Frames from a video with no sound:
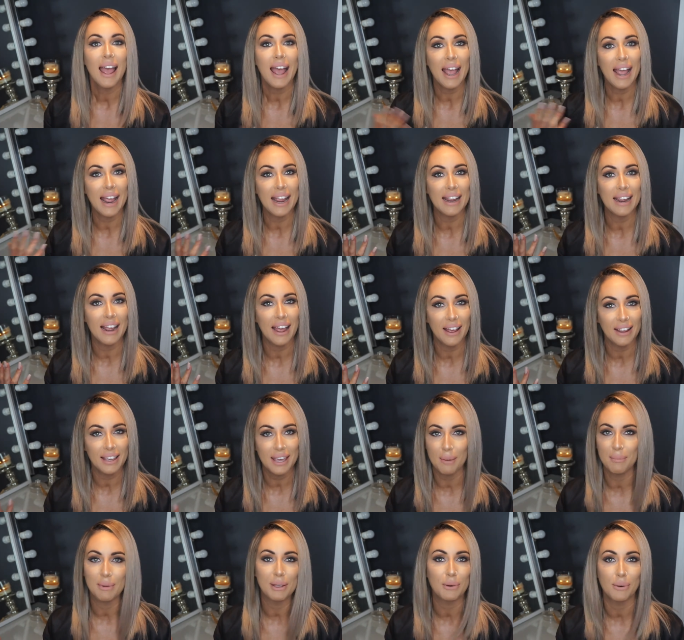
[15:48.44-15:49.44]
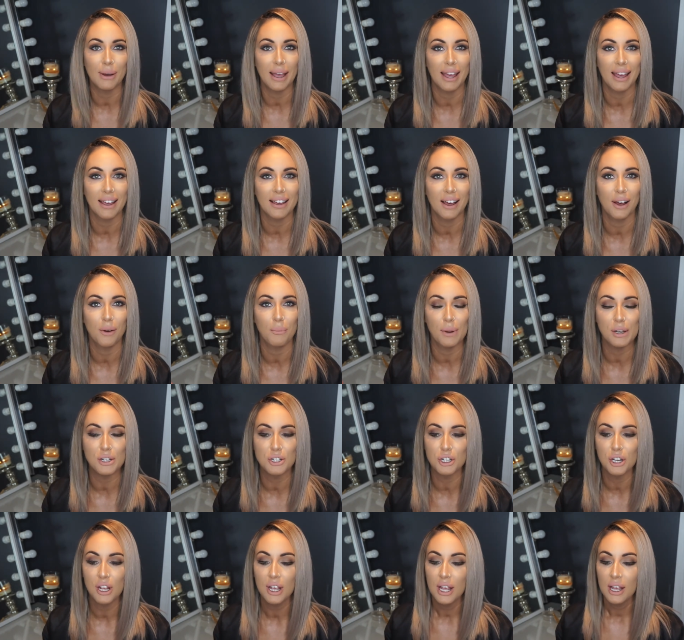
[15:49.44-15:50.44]
a chemical haircut,
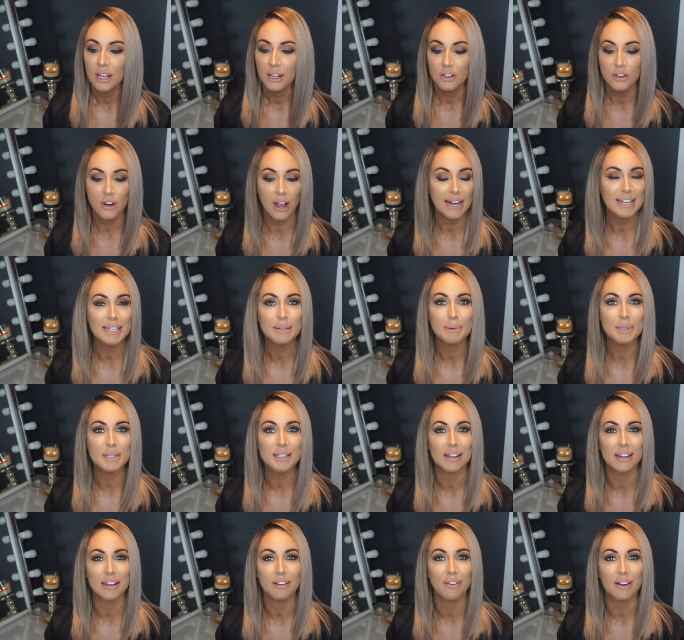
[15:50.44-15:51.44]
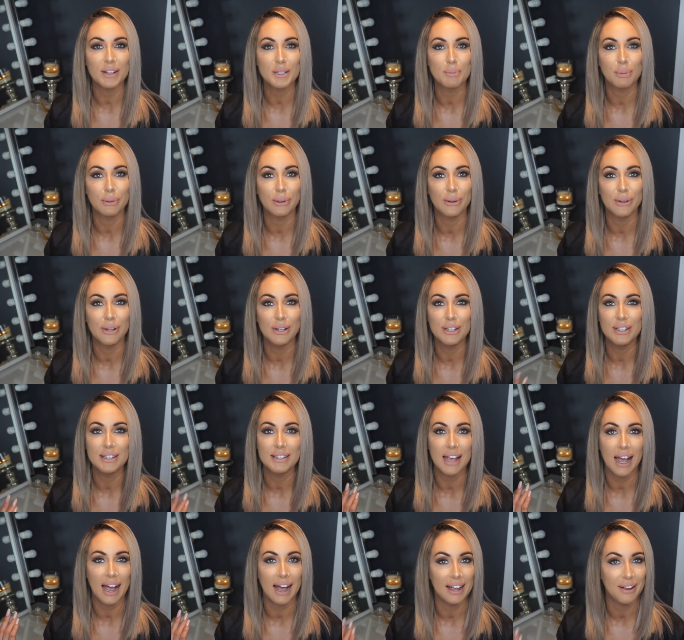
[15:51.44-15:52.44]
which 90% of us blondes
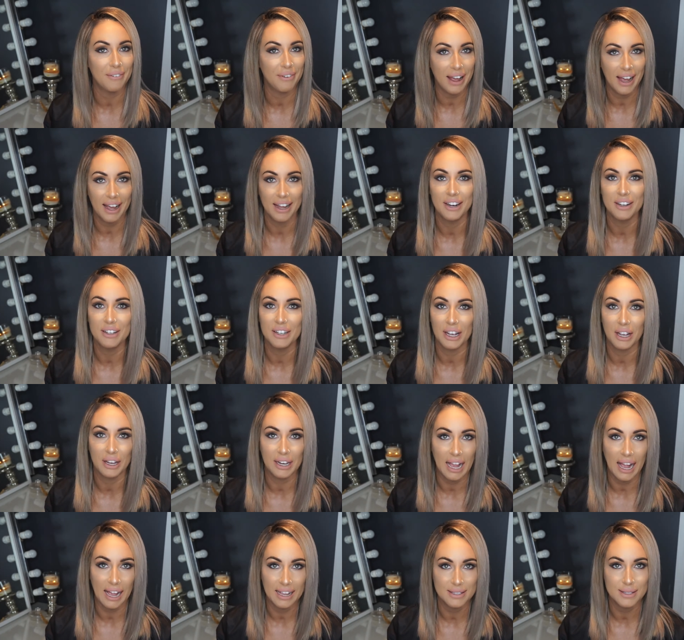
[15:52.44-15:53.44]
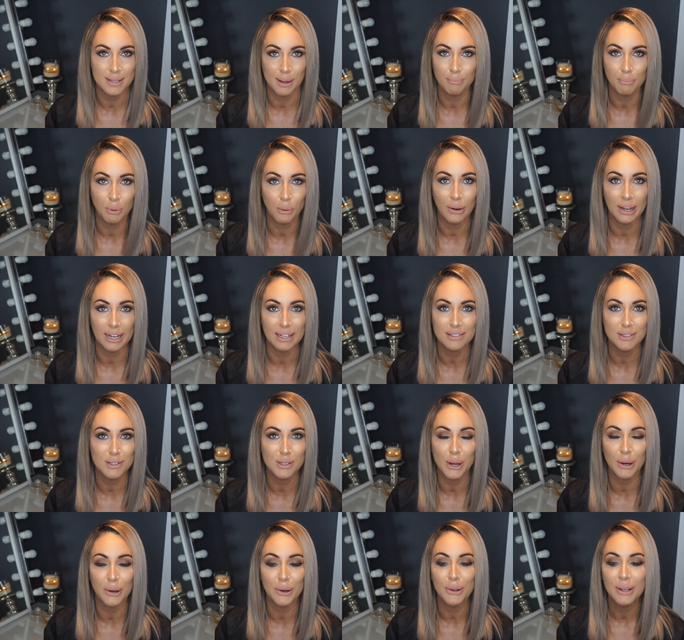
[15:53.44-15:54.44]
have had at some point.
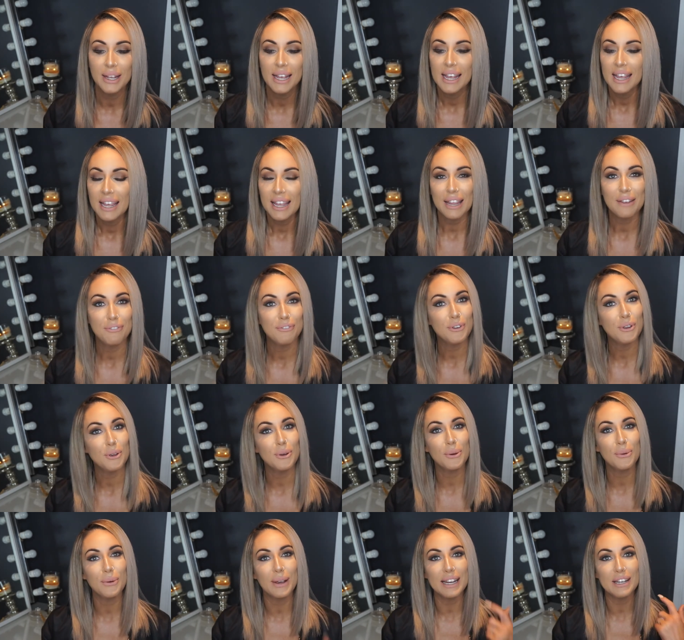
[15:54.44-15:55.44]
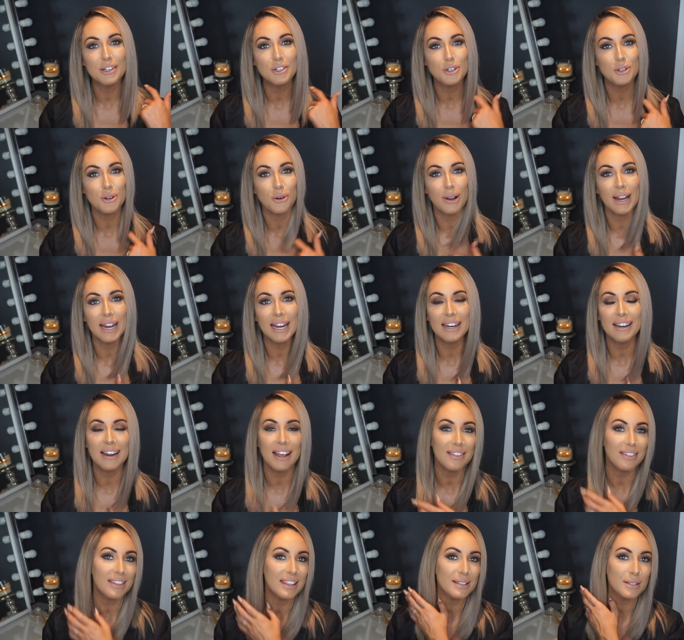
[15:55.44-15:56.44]
So if you
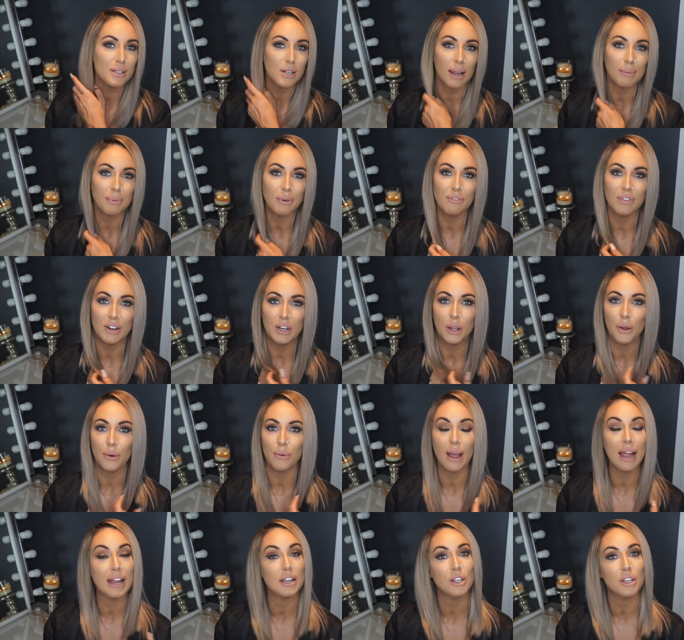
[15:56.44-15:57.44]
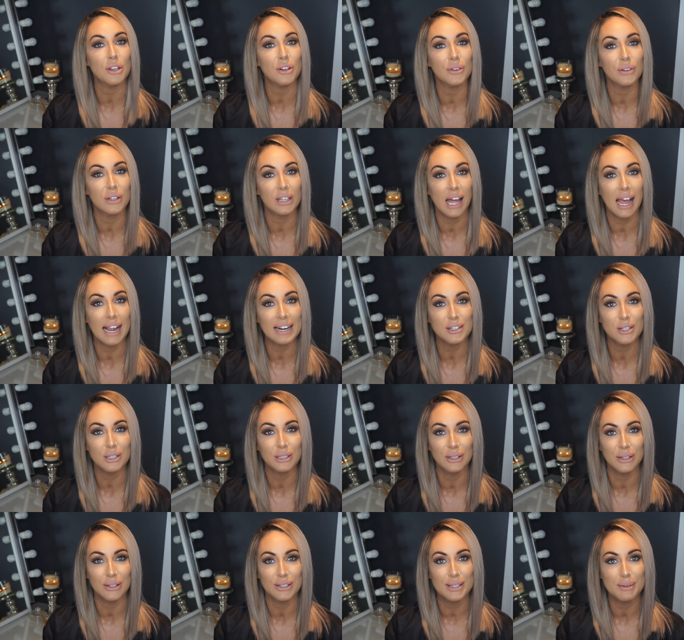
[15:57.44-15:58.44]
enjoyed this type of video and you like to
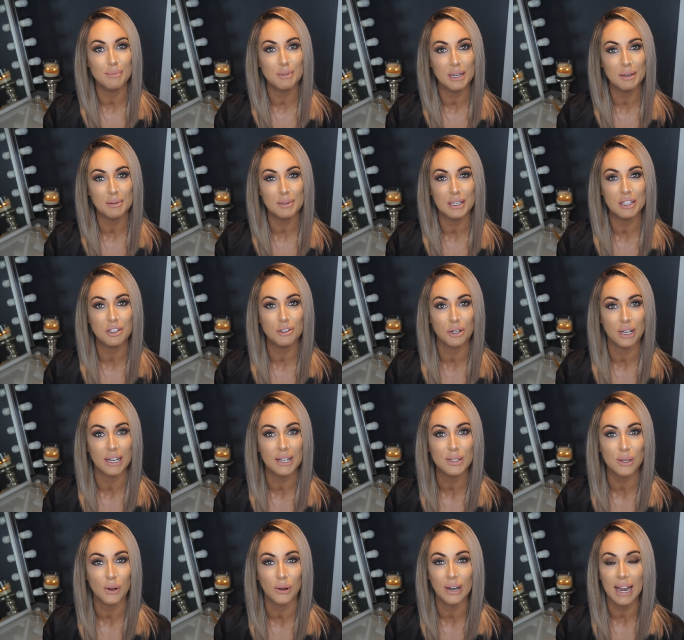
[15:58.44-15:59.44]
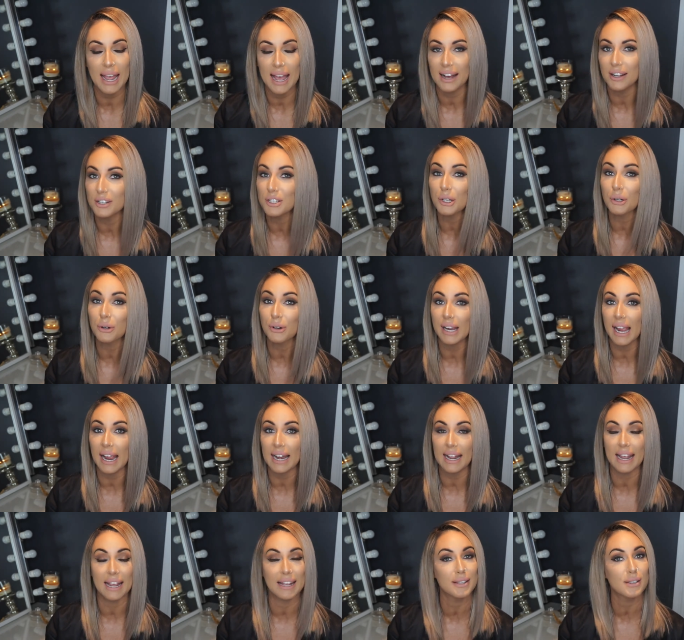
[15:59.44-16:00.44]
learn some tips and tricks on how to
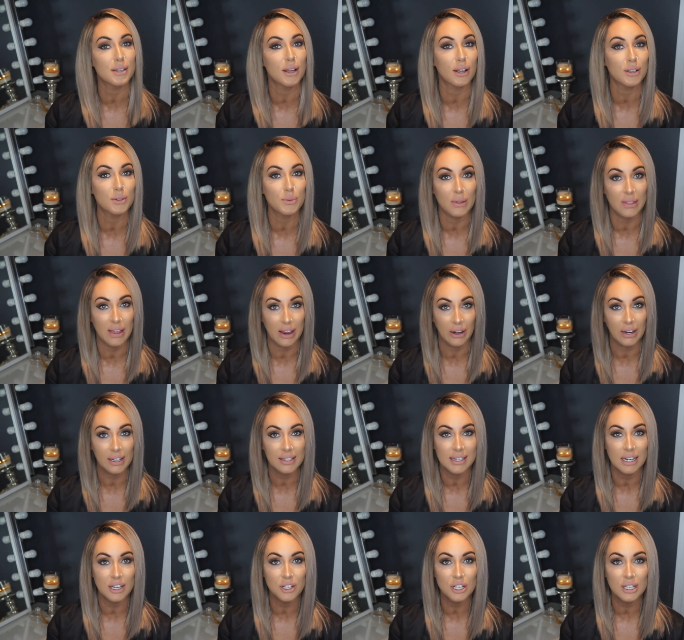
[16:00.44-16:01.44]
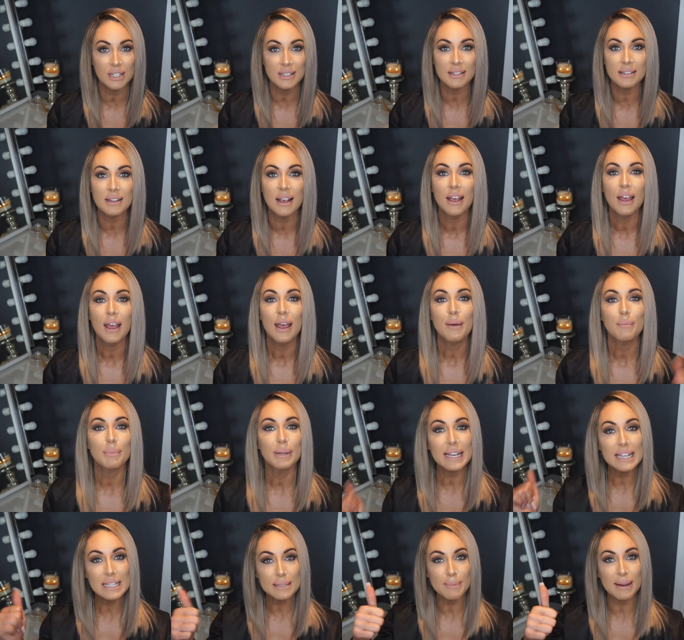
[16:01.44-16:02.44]
create hairstyles with hair extensions,
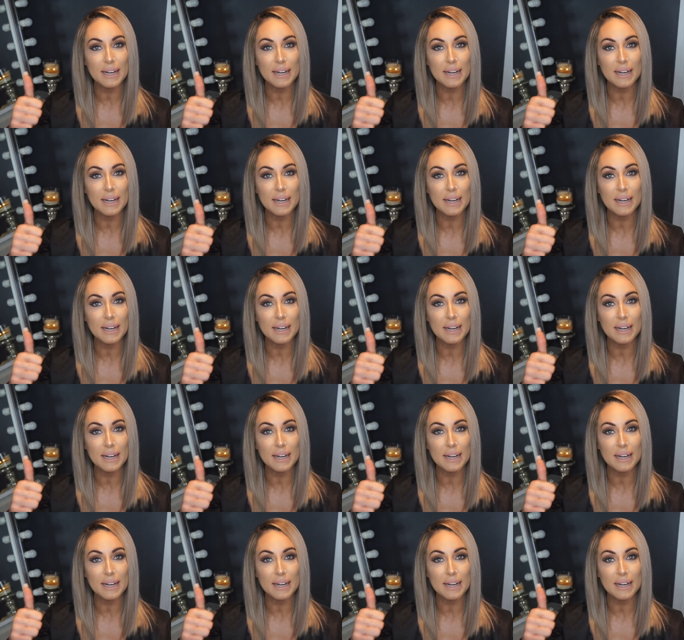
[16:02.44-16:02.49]
please